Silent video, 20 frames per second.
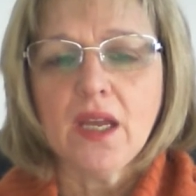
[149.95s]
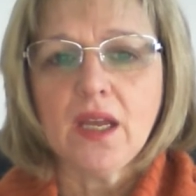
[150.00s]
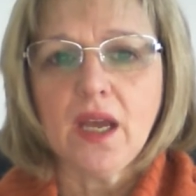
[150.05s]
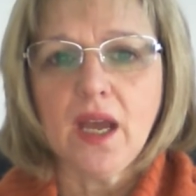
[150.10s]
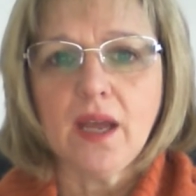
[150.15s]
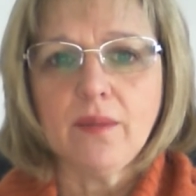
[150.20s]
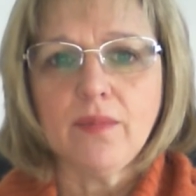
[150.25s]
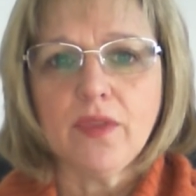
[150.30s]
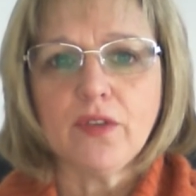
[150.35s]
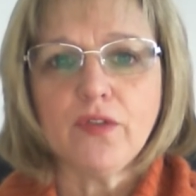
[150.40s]

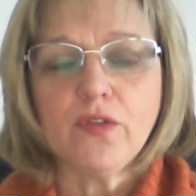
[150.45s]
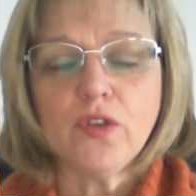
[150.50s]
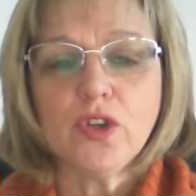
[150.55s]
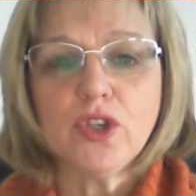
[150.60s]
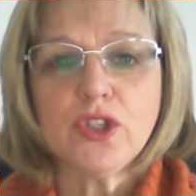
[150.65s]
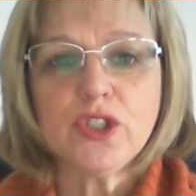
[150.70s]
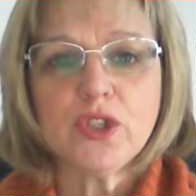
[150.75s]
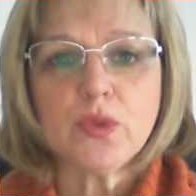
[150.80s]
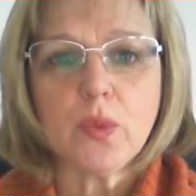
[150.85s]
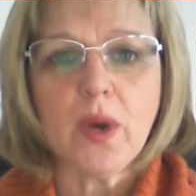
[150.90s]
Um, the
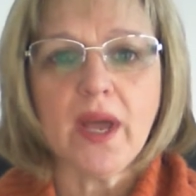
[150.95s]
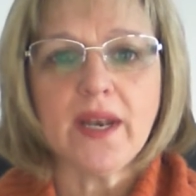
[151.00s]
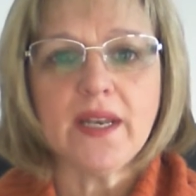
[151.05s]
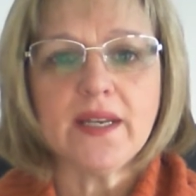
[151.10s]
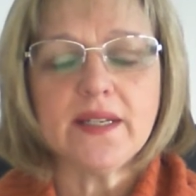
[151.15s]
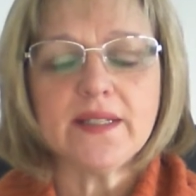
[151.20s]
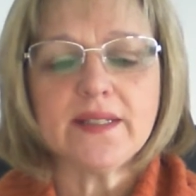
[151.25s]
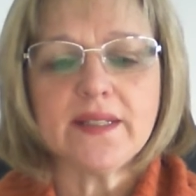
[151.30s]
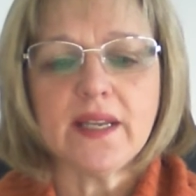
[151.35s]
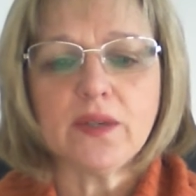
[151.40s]
first
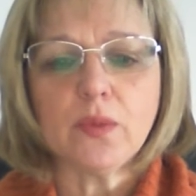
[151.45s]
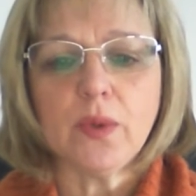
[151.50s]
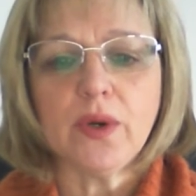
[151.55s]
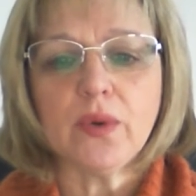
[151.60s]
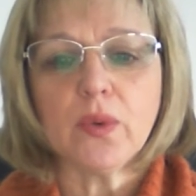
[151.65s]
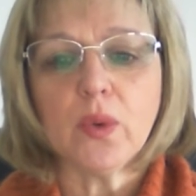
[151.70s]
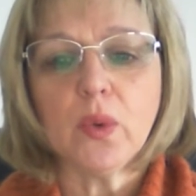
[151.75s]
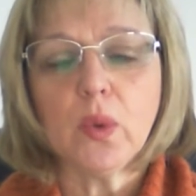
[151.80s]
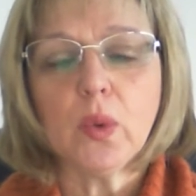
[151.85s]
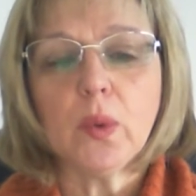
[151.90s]
one is that
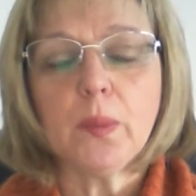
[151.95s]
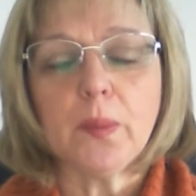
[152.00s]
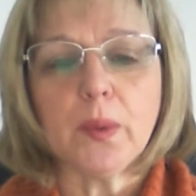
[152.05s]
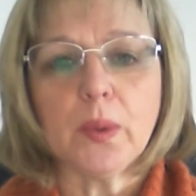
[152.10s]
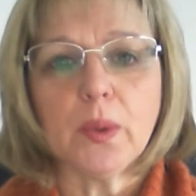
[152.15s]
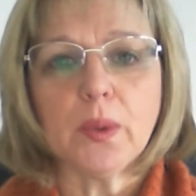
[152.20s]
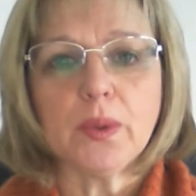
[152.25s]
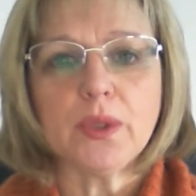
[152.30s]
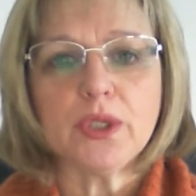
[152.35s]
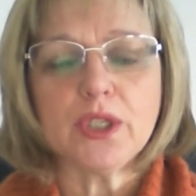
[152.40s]
we're all
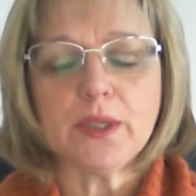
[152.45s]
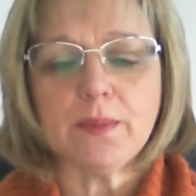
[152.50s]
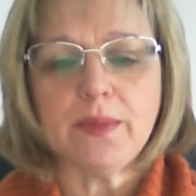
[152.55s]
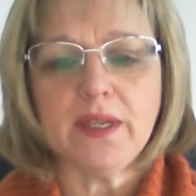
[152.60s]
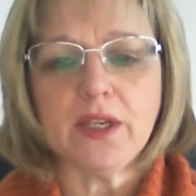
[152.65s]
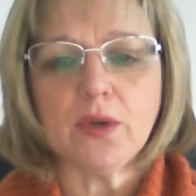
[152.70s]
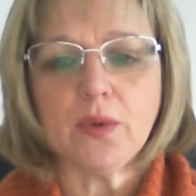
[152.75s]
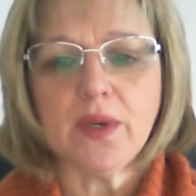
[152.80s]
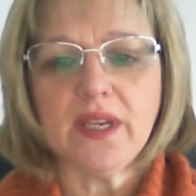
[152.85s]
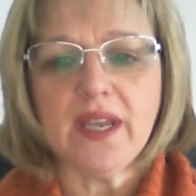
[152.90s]
born to
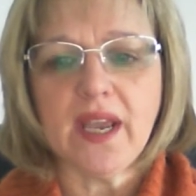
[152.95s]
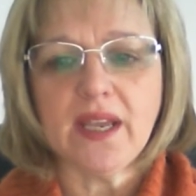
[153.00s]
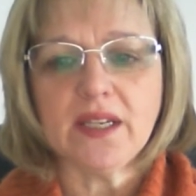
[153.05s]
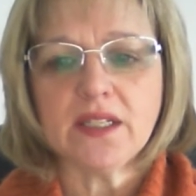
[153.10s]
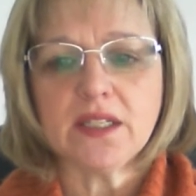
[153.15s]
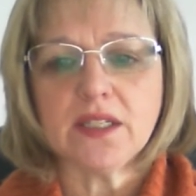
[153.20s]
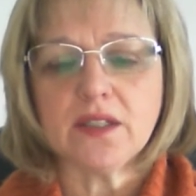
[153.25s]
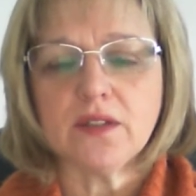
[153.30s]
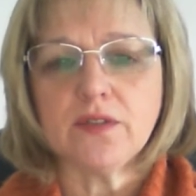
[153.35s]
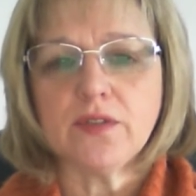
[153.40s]
be
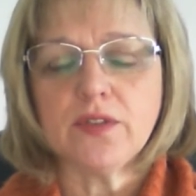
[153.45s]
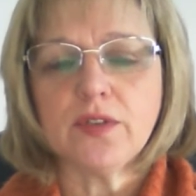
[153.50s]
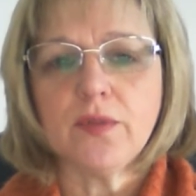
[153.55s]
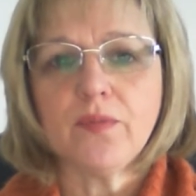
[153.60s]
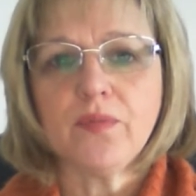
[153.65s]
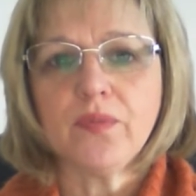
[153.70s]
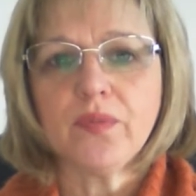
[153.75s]
creative.